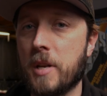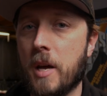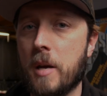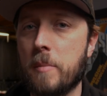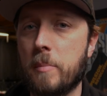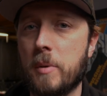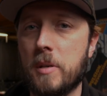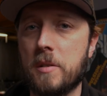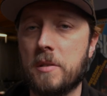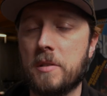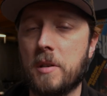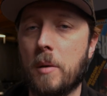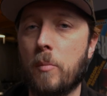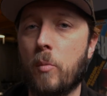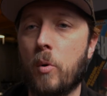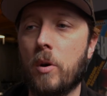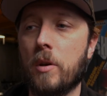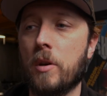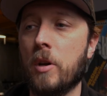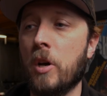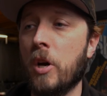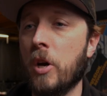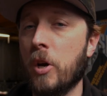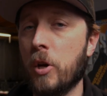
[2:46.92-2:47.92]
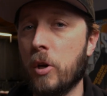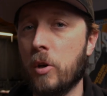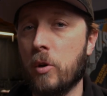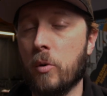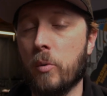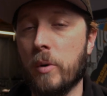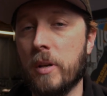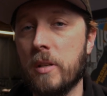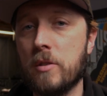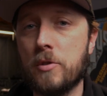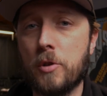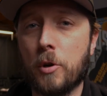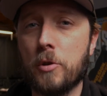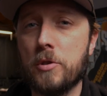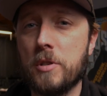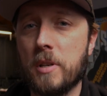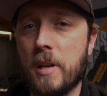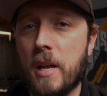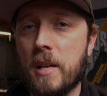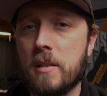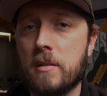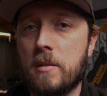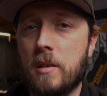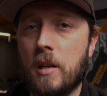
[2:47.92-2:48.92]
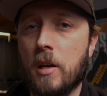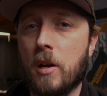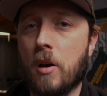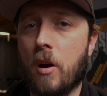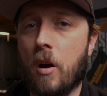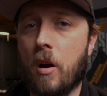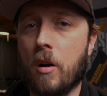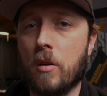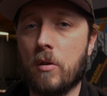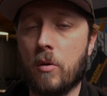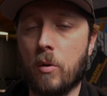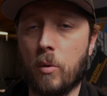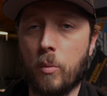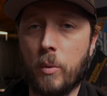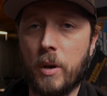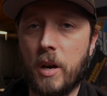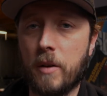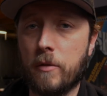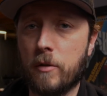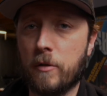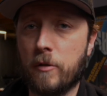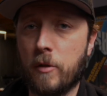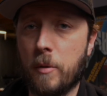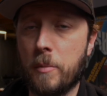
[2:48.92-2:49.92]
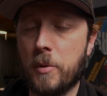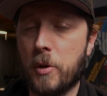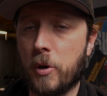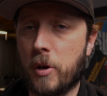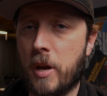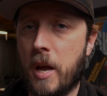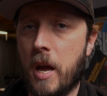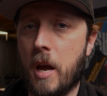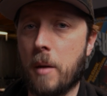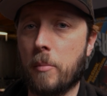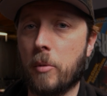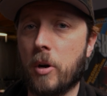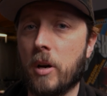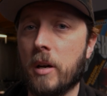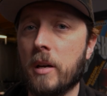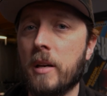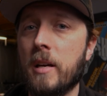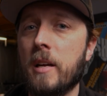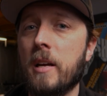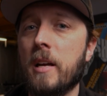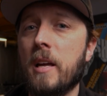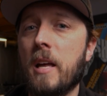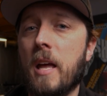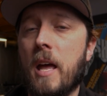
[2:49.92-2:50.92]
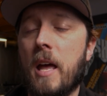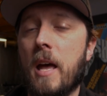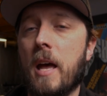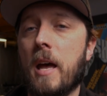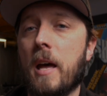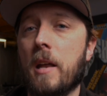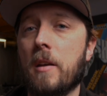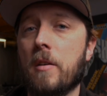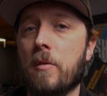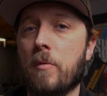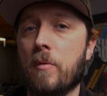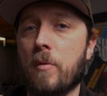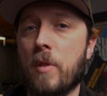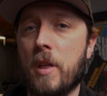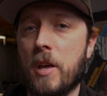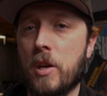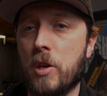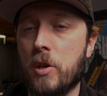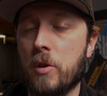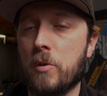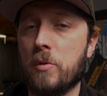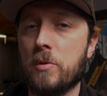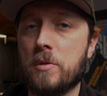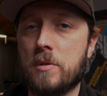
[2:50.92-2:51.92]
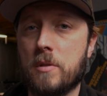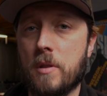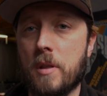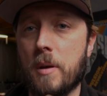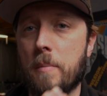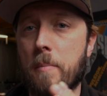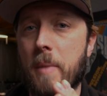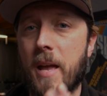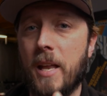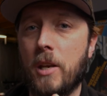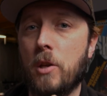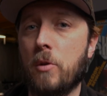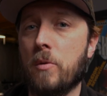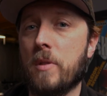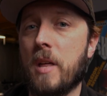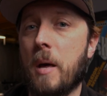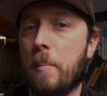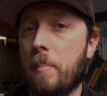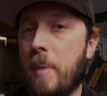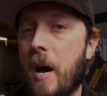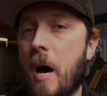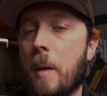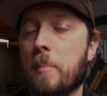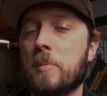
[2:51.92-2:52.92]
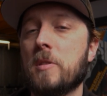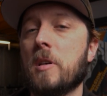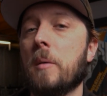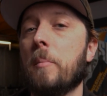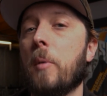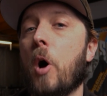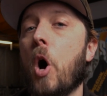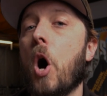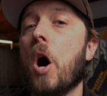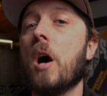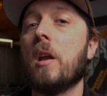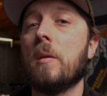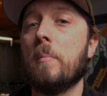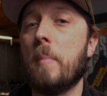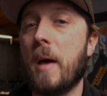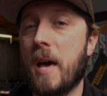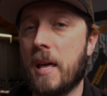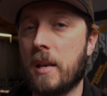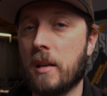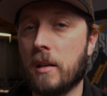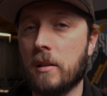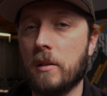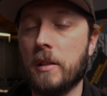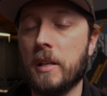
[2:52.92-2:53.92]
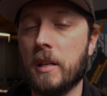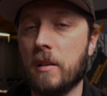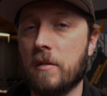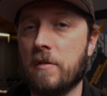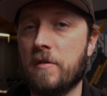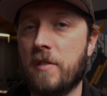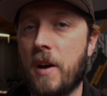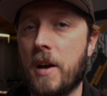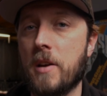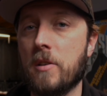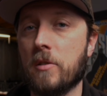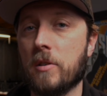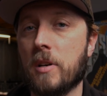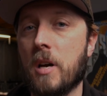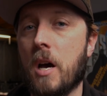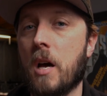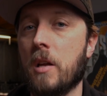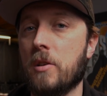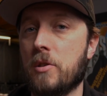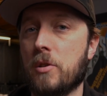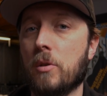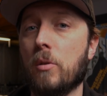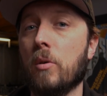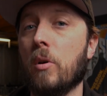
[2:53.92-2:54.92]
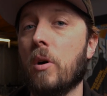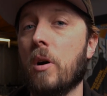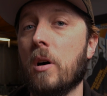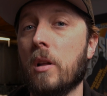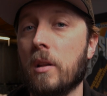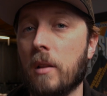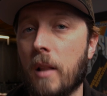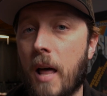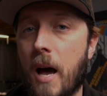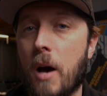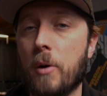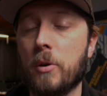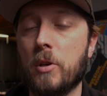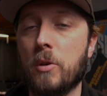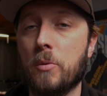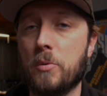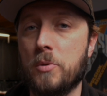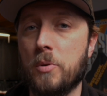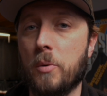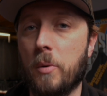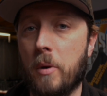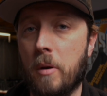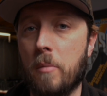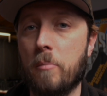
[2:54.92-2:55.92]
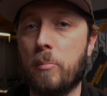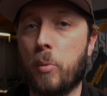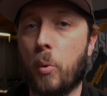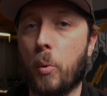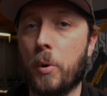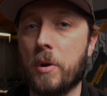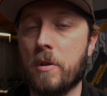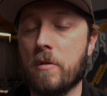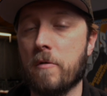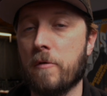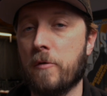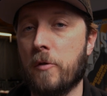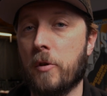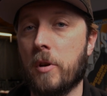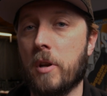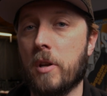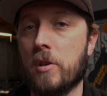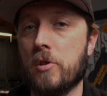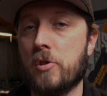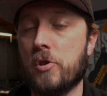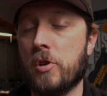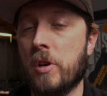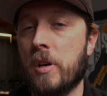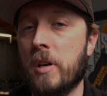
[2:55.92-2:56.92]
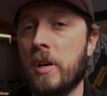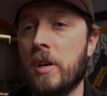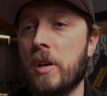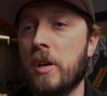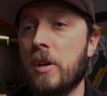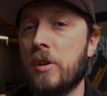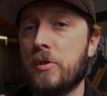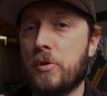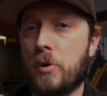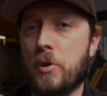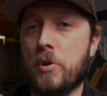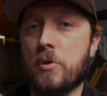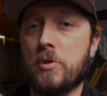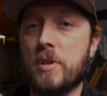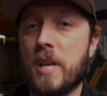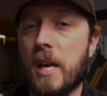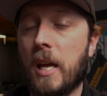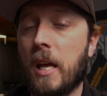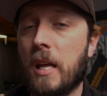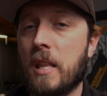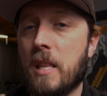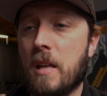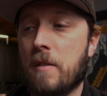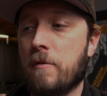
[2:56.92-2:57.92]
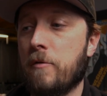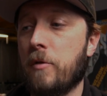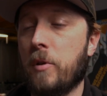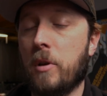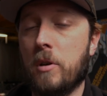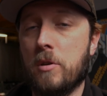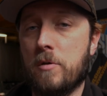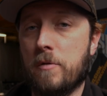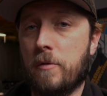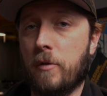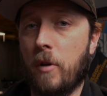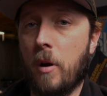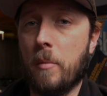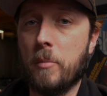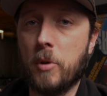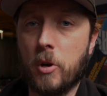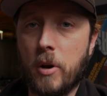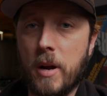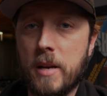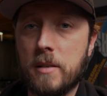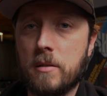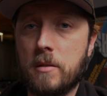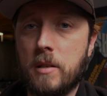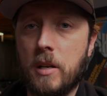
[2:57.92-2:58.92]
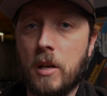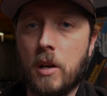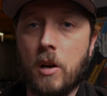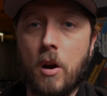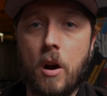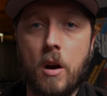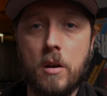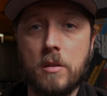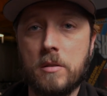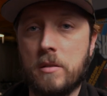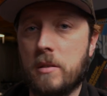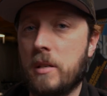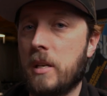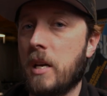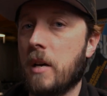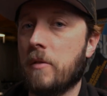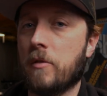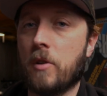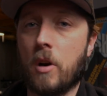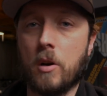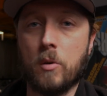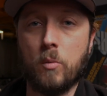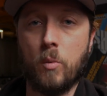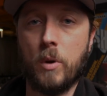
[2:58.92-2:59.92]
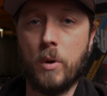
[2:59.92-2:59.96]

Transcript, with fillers: type is someone who inserts an SD card or whatever from their camera, and they use the menu that pops up automatically in Final Cut to allow you to import your footage. So you're taking that footage from your SD card, CF card,